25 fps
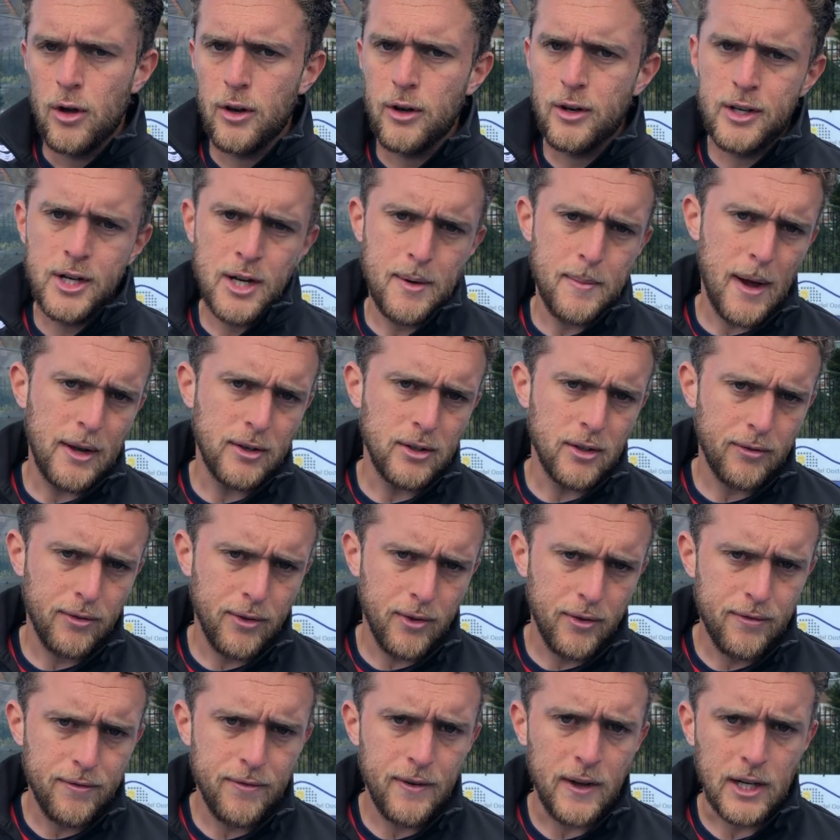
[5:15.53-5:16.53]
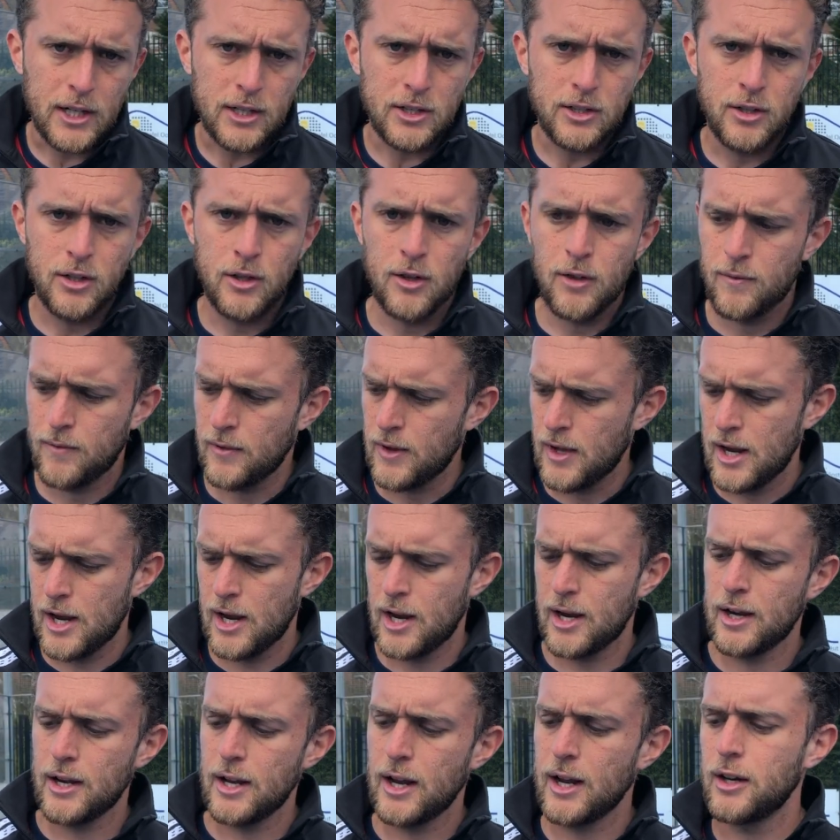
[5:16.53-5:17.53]
the amount of effect
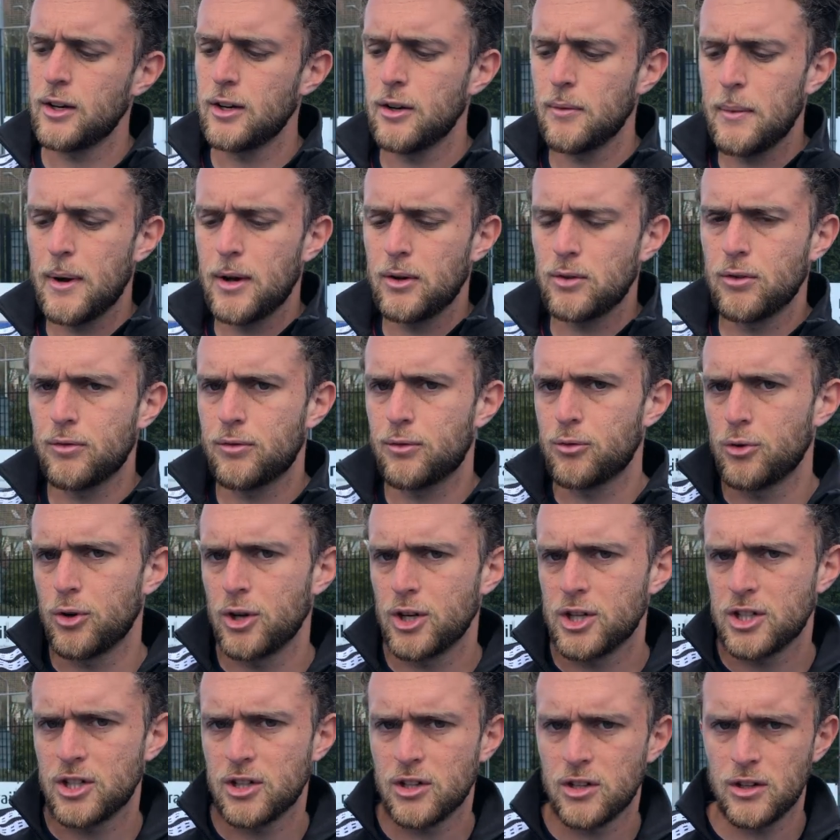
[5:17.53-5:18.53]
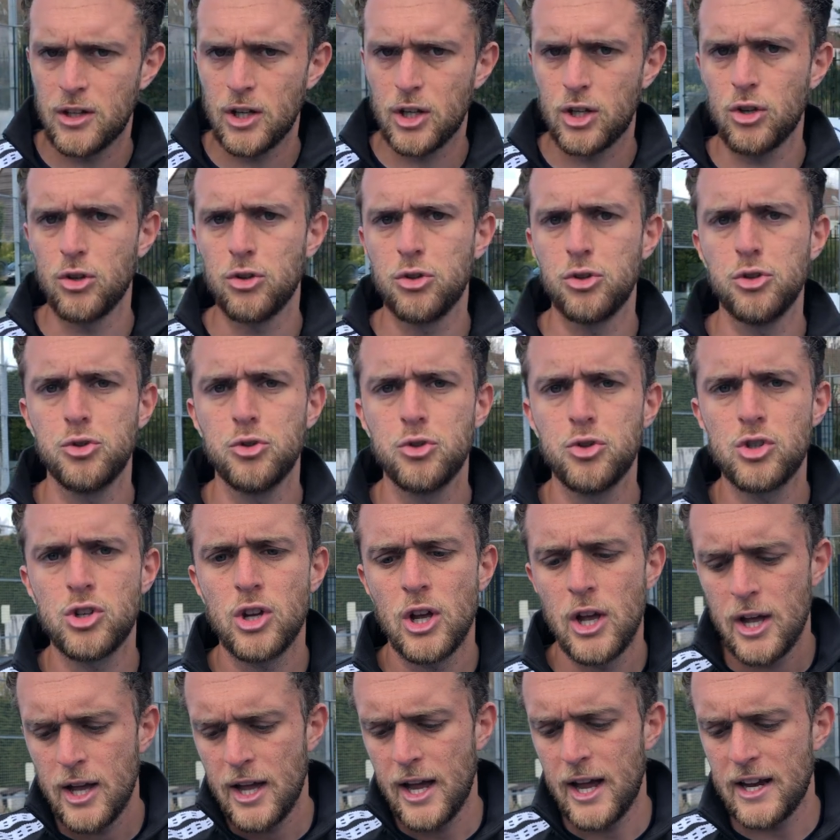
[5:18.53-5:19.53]
and the amount of wrist that you use
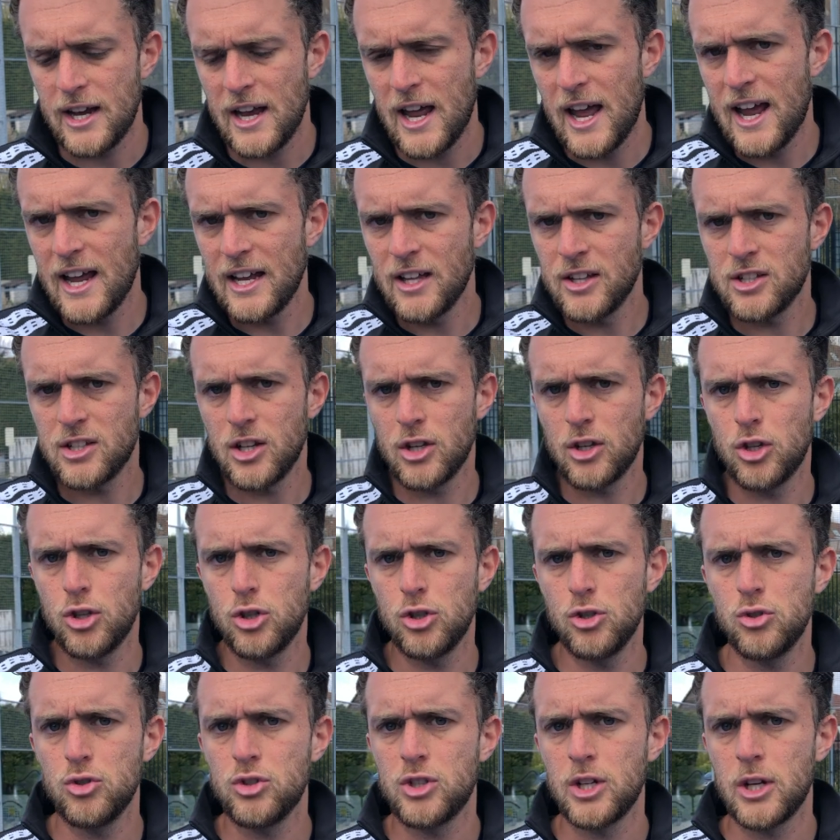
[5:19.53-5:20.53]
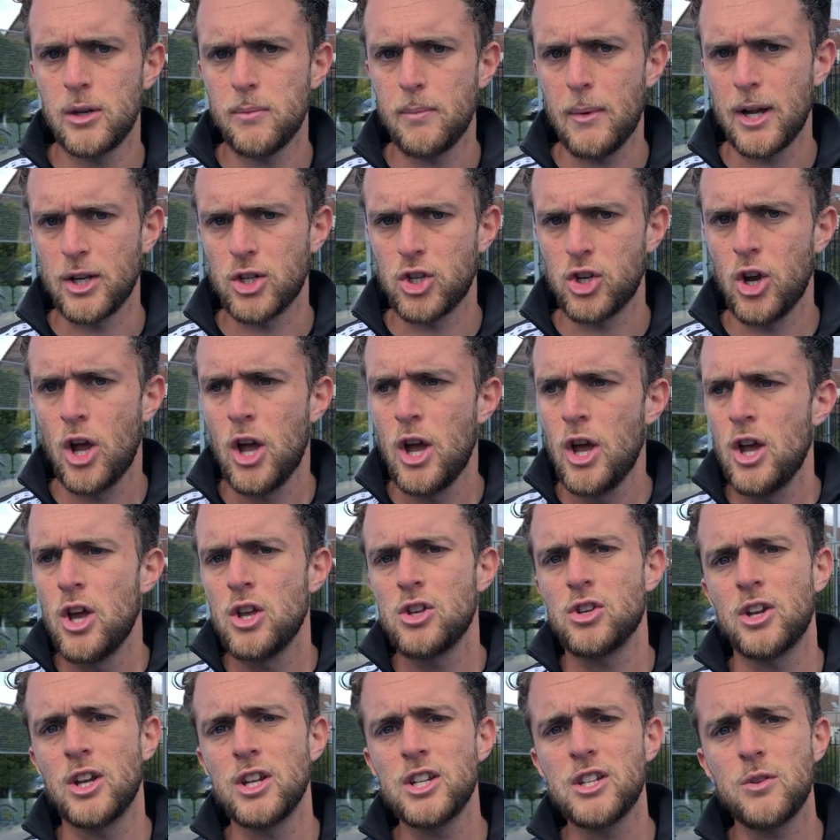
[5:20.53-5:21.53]
and the hands that you use in the match.
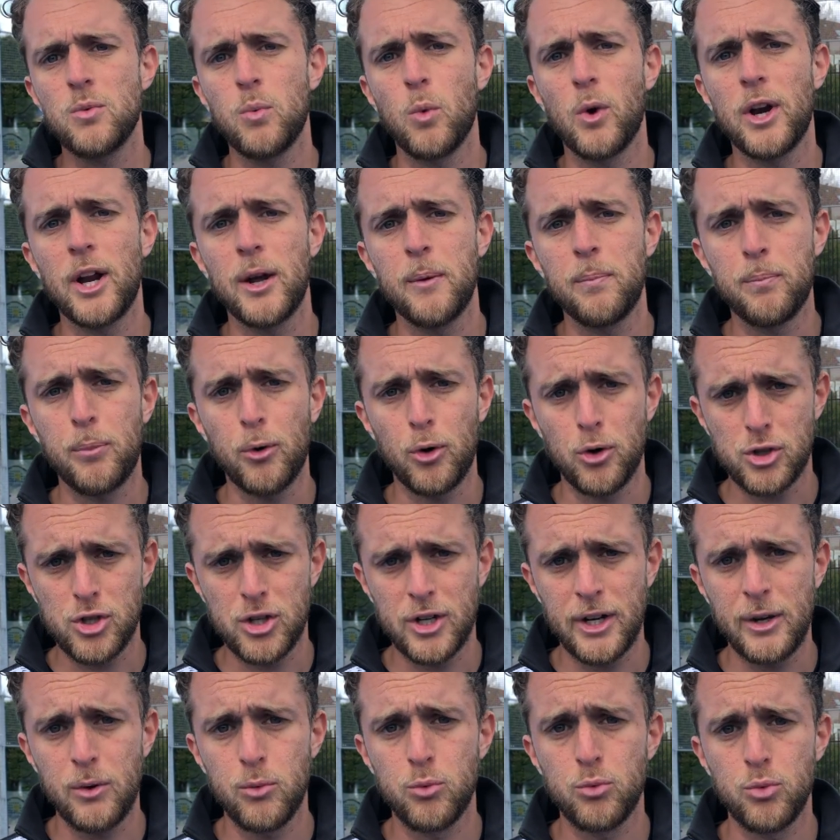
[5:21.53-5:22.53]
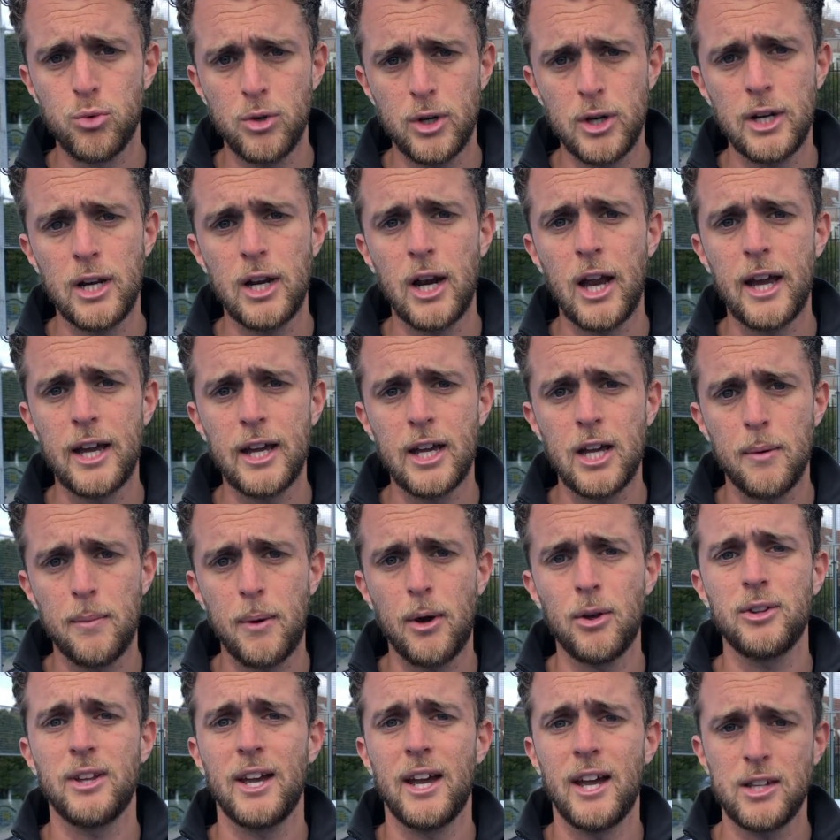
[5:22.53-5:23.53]
So that's what I personally really like
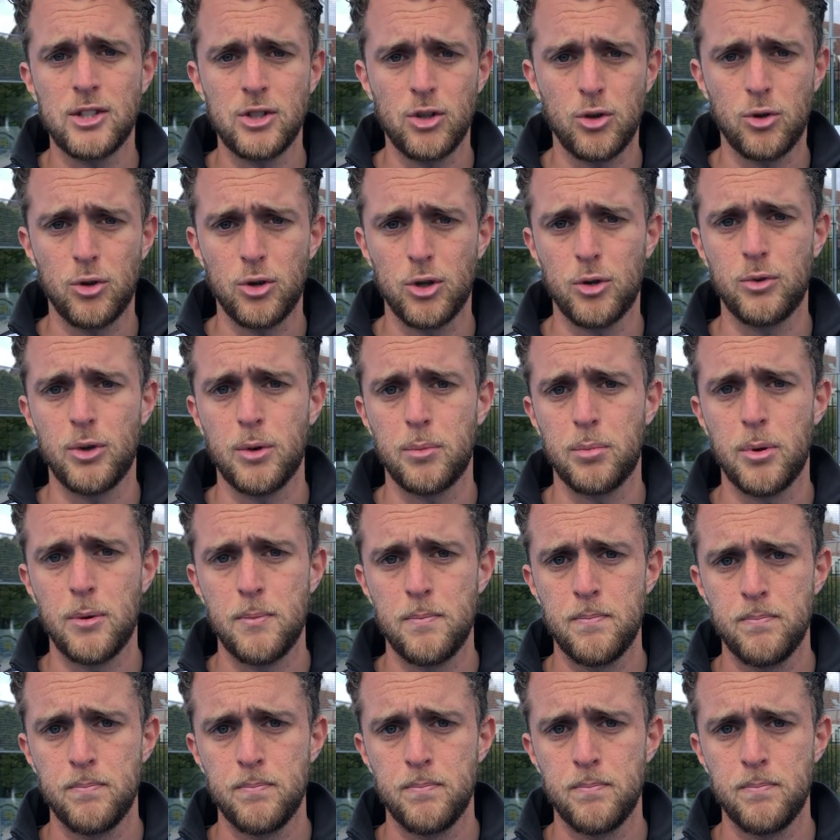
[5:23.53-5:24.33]
about the Hesacore grip.